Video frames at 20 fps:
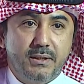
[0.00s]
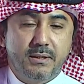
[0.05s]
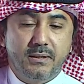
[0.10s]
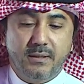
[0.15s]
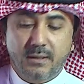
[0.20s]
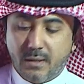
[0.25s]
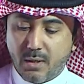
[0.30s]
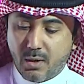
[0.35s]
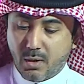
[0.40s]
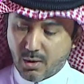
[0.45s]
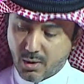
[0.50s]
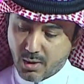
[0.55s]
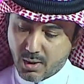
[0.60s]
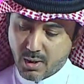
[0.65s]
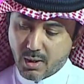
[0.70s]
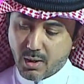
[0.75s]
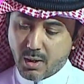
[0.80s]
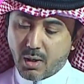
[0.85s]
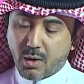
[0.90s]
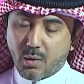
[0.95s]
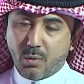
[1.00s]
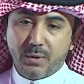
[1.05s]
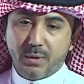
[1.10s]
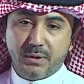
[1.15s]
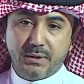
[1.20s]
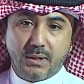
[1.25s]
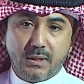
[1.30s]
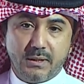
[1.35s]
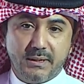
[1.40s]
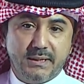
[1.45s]
with a
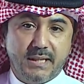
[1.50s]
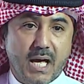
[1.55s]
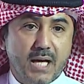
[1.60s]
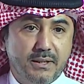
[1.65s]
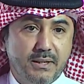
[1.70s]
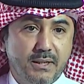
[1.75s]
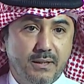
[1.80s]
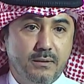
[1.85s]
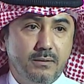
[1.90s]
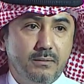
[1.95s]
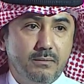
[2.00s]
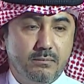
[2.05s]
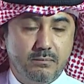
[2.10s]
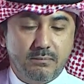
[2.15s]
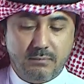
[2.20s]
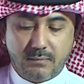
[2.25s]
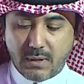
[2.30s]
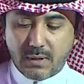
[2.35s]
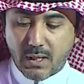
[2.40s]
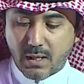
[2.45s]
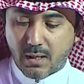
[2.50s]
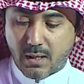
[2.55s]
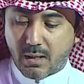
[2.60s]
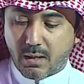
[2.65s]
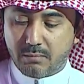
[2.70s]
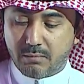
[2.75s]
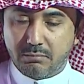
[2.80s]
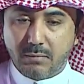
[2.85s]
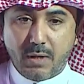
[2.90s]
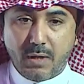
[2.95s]
statin, a very,
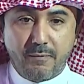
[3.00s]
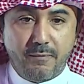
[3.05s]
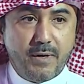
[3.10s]
a